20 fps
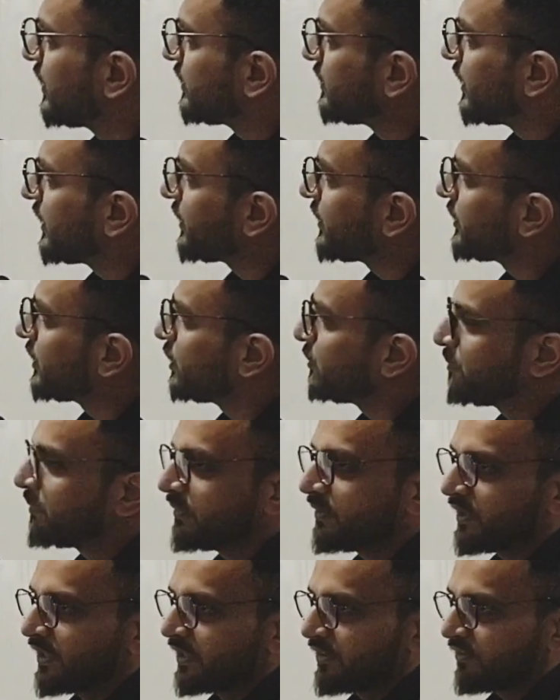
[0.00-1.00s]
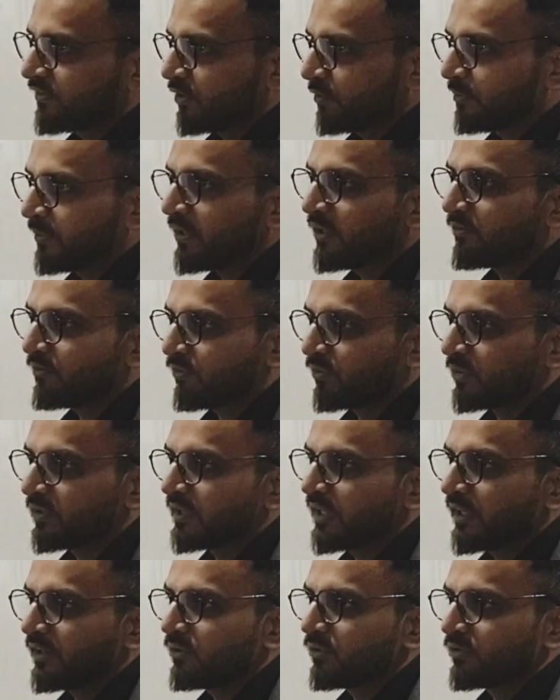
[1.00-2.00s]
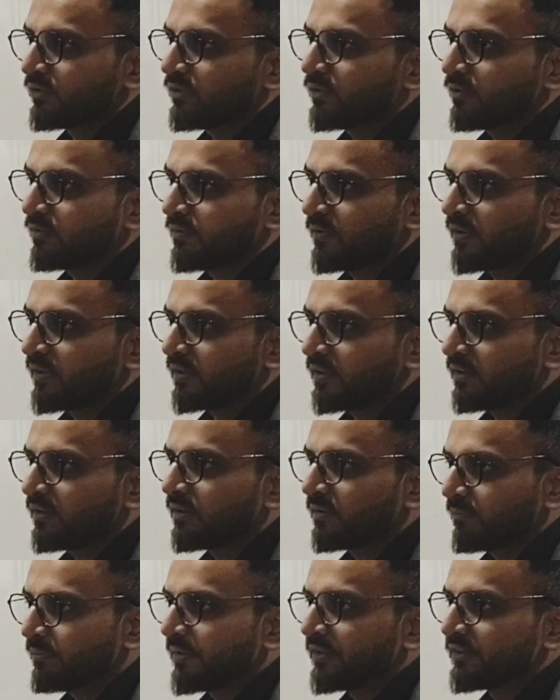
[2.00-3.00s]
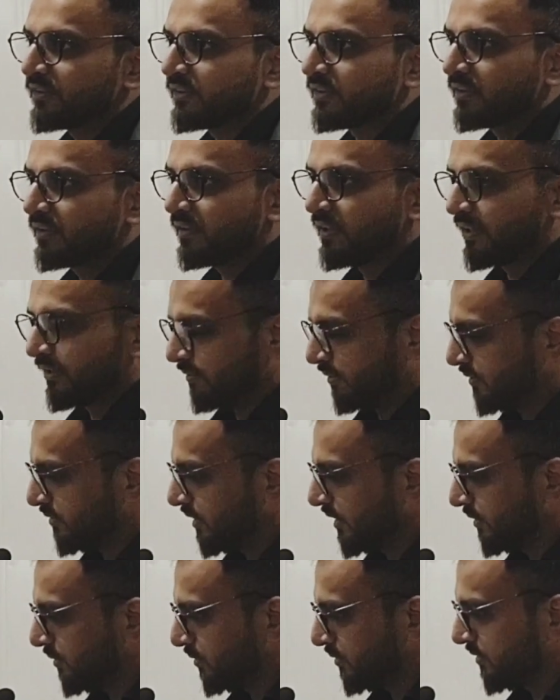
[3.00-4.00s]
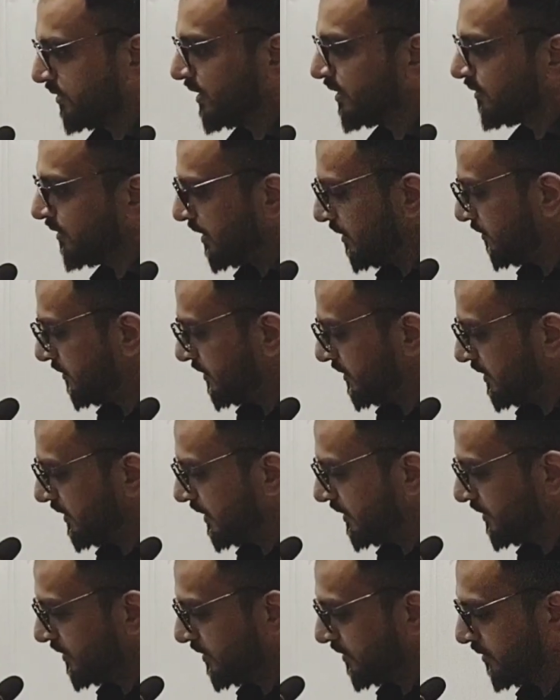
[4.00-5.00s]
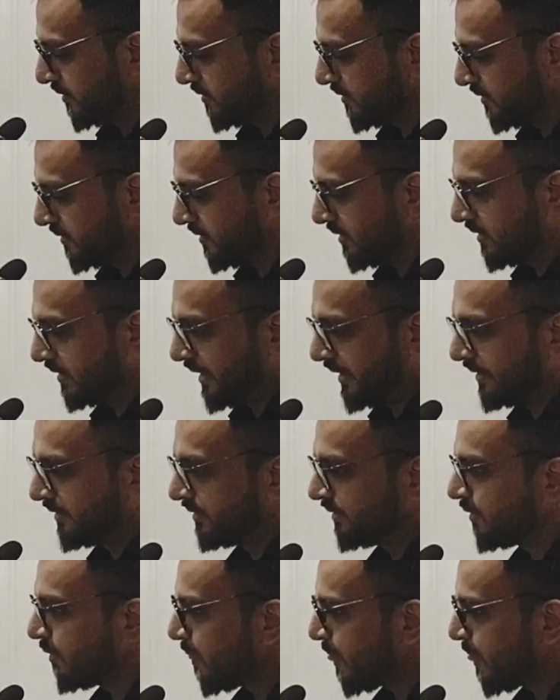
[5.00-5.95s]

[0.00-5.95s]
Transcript: that is typical for the diagnosis of our patient. That was diagnosis, and I'll tell in the end.